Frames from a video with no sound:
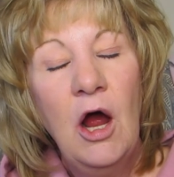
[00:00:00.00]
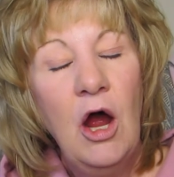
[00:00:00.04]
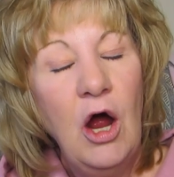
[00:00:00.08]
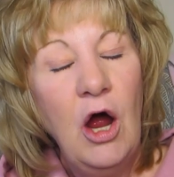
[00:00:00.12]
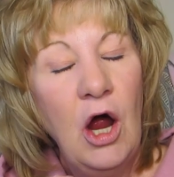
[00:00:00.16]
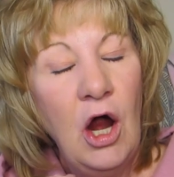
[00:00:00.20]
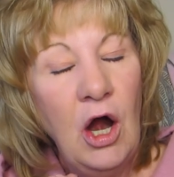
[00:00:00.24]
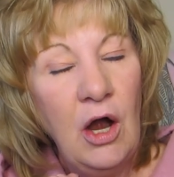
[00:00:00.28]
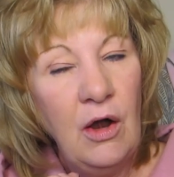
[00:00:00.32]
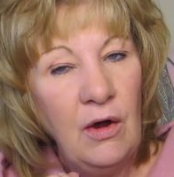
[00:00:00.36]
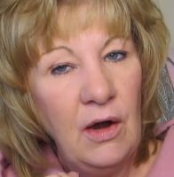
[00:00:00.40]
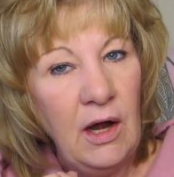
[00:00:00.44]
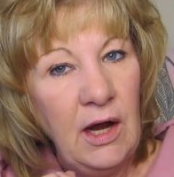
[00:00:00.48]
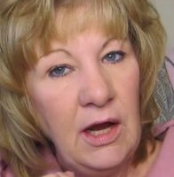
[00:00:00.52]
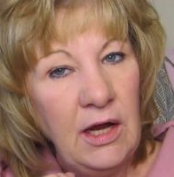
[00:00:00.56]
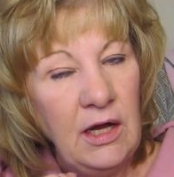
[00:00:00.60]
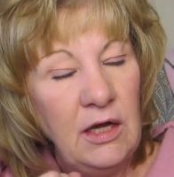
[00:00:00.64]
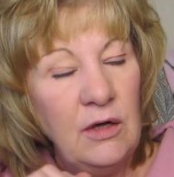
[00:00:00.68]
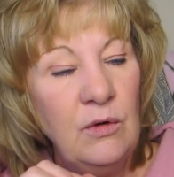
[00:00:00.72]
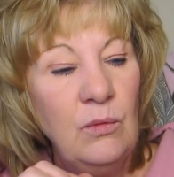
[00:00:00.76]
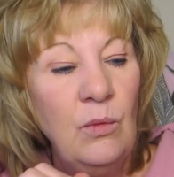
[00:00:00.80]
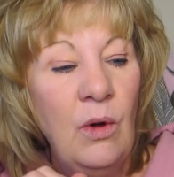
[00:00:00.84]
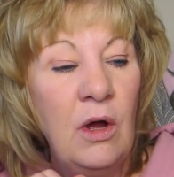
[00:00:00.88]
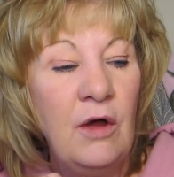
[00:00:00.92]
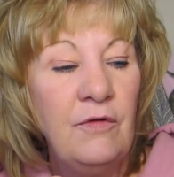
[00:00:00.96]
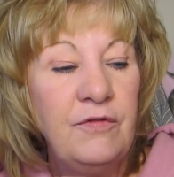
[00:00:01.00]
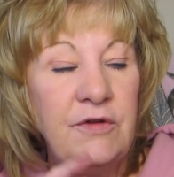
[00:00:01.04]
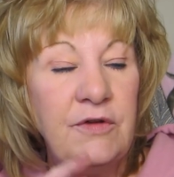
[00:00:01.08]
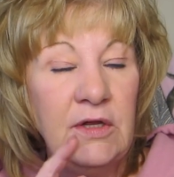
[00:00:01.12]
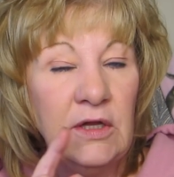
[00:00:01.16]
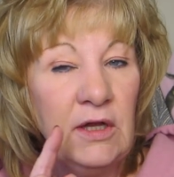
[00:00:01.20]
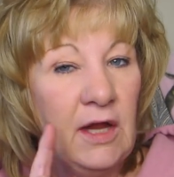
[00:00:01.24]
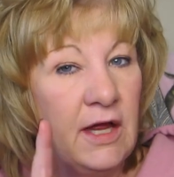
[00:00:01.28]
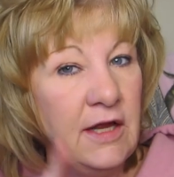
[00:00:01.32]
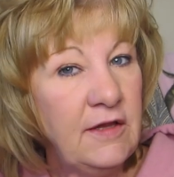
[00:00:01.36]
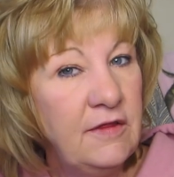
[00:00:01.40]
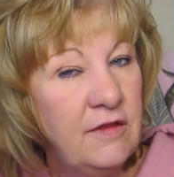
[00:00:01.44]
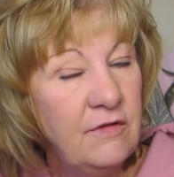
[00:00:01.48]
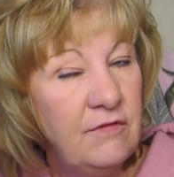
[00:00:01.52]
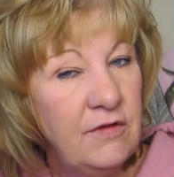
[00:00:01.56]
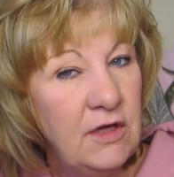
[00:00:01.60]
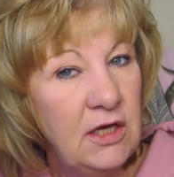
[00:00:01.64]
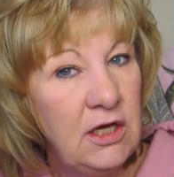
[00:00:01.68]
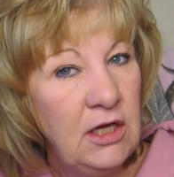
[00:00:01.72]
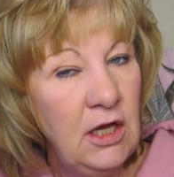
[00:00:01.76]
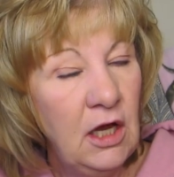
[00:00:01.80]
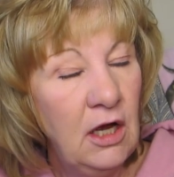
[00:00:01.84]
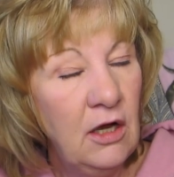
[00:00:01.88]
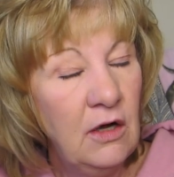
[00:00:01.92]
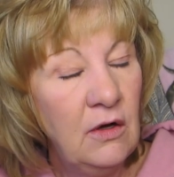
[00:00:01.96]
All right. Well, if you like the
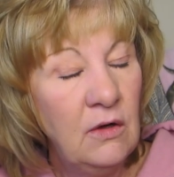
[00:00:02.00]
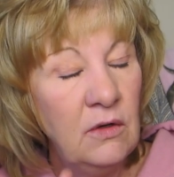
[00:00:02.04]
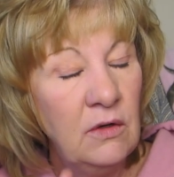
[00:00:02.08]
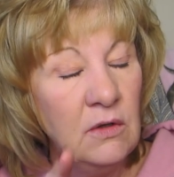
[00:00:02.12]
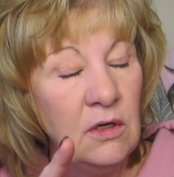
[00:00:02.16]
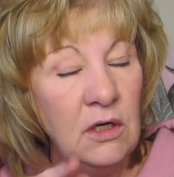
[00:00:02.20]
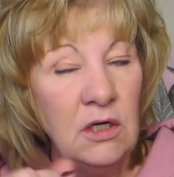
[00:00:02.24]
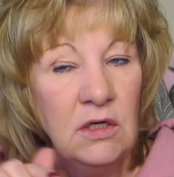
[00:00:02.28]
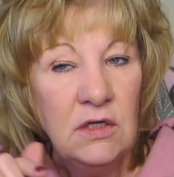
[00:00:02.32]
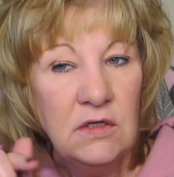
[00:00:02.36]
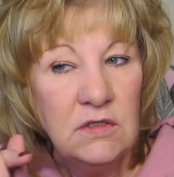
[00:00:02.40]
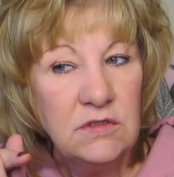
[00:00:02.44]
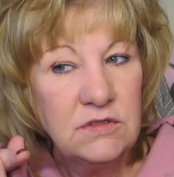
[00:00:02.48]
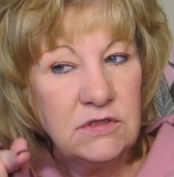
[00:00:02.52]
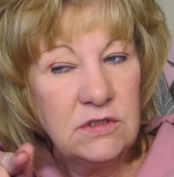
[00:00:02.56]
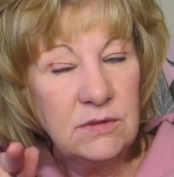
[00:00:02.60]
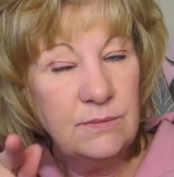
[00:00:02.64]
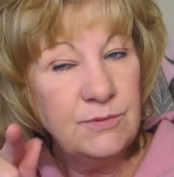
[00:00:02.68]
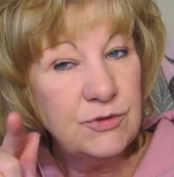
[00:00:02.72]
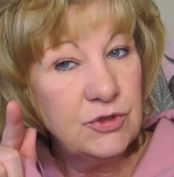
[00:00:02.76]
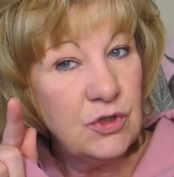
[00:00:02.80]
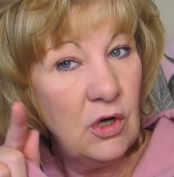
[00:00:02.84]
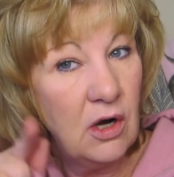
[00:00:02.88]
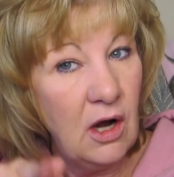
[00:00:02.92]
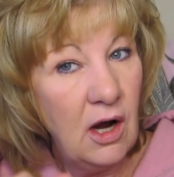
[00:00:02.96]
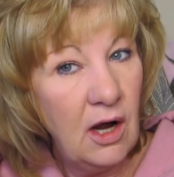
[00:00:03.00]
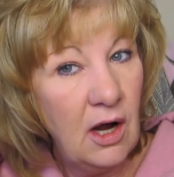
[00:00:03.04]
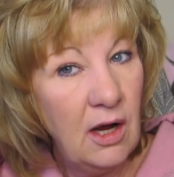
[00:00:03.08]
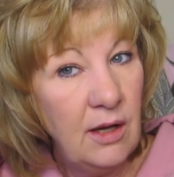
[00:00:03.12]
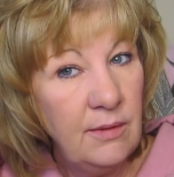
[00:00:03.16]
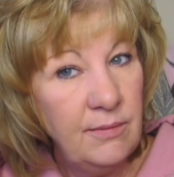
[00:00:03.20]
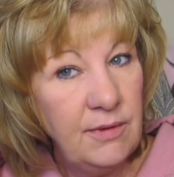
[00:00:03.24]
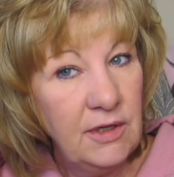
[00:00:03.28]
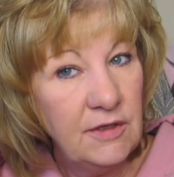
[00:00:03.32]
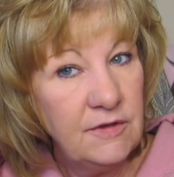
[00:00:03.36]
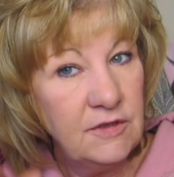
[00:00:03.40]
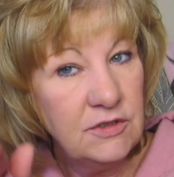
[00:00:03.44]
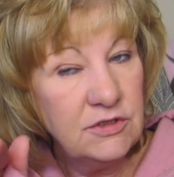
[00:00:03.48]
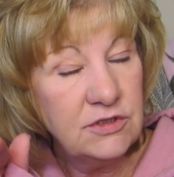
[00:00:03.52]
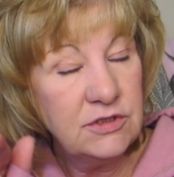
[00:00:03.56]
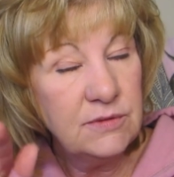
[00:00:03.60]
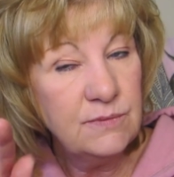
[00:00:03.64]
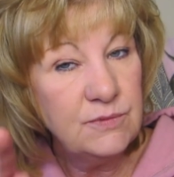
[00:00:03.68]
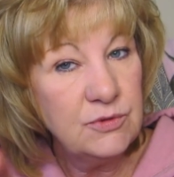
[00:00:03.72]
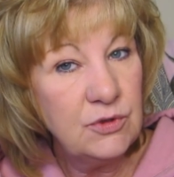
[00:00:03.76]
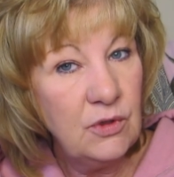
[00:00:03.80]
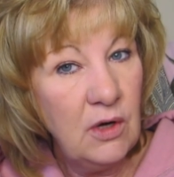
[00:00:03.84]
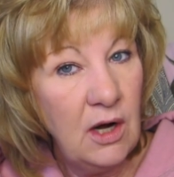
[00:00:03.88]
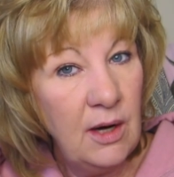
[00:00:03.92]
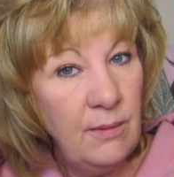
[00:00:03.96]
video, subscribe. Hit the
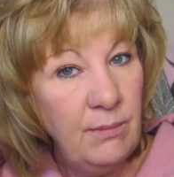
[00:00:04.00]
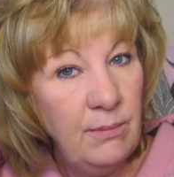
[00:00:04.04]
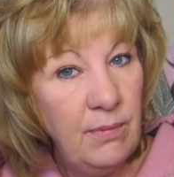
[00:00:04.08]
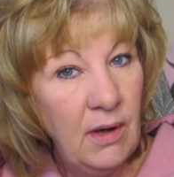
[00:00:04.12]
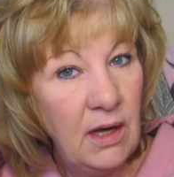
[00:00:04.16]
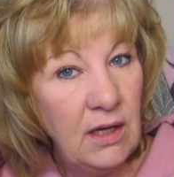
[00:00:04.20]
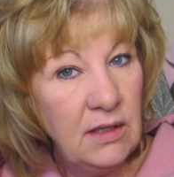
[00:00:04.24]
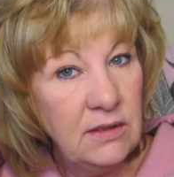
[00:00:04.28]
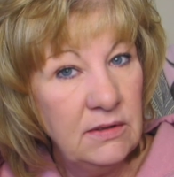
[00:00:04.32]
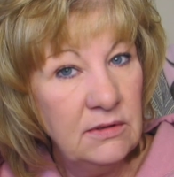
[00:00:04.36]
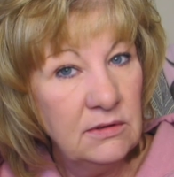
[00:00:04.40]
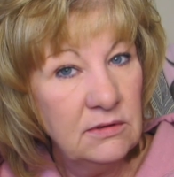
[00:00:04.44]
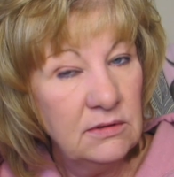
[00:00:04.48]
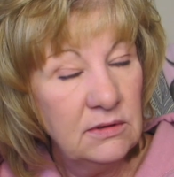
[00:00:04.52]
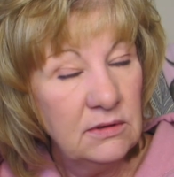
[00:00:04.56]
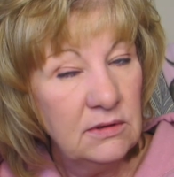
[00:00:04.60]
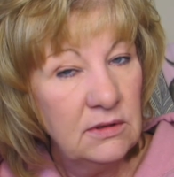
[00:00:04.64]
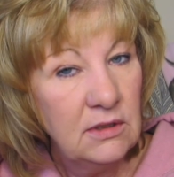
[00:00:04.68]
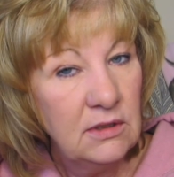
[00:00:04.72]
subscribe button.